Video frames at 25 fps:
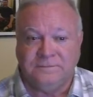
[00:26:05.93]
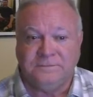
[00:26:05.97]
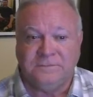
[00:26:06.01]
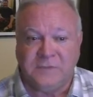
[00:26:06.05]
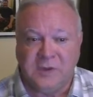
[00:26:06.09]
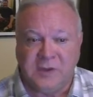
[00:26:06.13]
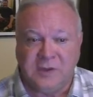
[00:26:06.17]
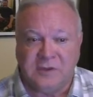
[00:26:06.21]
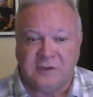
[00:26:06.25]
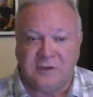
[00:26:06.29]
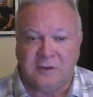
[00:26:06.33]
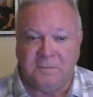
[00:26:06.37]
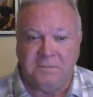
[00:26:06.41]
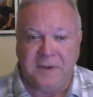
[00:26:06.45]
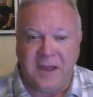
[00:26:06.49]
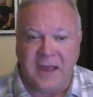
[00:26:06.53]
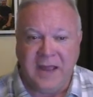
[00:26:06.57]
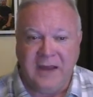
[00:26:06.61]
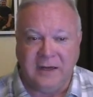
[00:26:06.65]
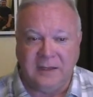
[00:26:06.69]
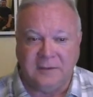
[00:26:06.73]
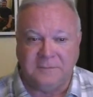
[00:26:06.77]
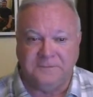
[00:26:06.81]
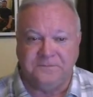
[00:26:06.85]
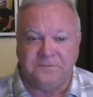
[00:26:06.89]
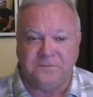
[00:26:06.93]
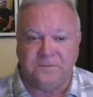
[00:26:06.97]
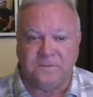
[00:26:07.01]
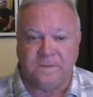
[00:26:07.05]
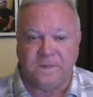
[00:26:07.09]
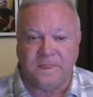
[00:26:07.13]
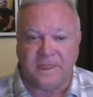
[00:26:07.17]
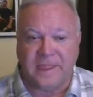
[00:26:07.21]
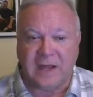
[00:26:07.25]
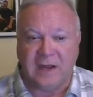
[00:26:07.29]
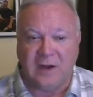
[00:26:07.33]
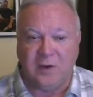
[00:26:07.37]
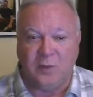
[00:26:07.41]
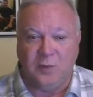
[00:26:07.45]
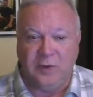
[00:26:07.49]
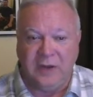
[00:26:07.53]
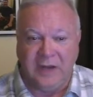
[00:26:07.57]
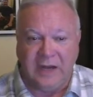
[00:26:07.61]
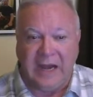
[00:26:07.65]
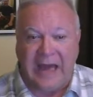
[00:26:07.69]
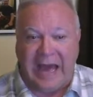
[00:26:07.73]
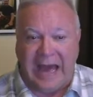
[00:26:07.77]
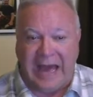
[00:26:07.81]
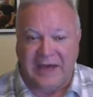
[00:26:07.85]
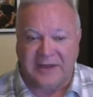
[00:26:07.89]
So Balaam
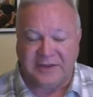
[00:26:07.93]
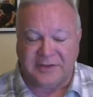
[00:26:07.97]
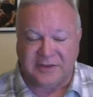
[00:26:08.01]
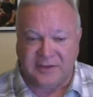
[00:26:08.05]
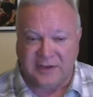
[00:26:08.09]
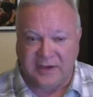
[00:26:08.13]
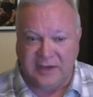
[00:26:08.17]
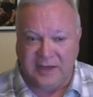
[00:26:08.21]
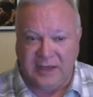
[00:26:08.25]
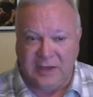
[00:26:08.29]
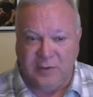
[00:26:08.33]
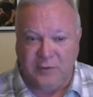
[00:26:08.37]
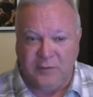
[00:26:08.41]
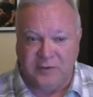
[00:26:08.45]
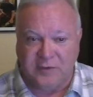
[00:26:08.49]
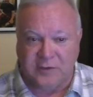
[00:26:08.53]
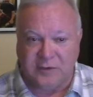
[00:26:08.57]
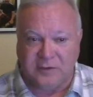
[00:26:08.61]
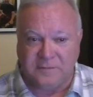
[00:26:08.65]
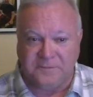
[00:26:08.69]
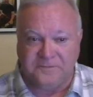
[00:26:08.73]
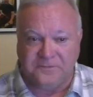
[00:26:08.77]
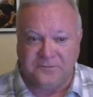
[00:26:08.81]
realized that he was